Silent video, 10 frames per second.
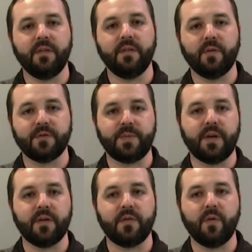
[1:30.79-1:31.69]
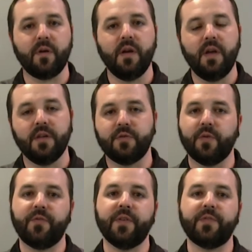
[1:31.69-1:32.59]
horsepower core to
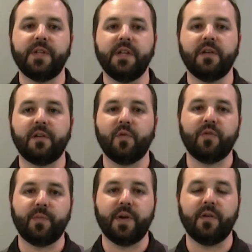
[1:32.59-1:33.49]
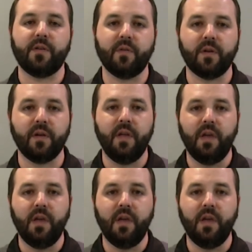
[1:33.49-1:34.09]
a 1,500 horsepower core.